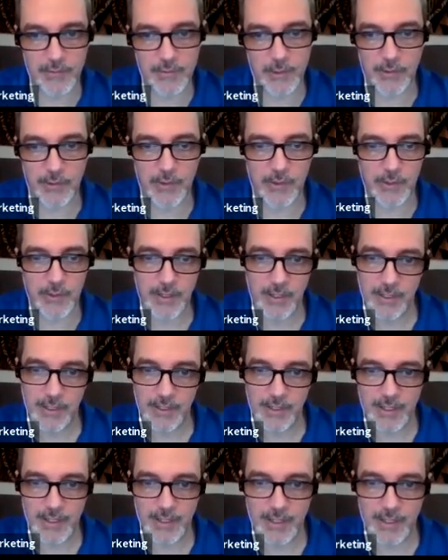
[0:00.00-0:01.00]
first
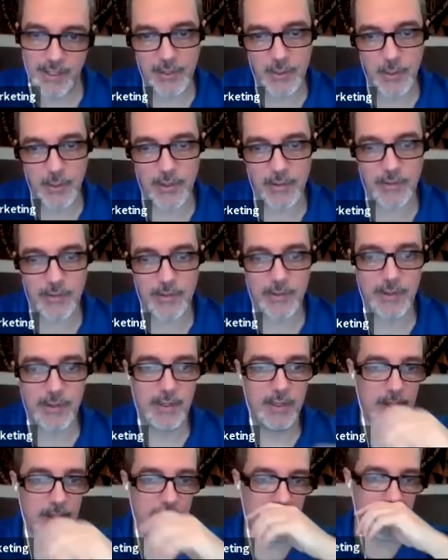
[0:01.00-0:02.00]
given to
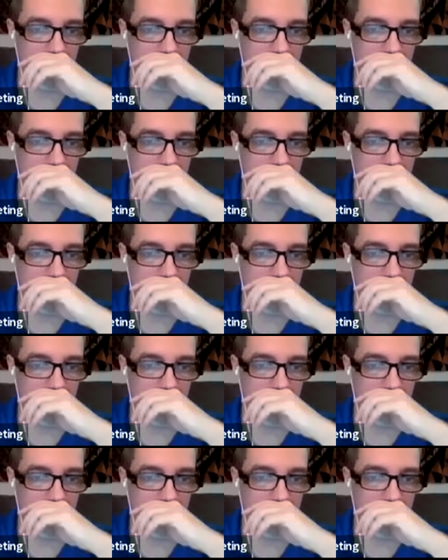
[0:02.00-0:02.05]
us,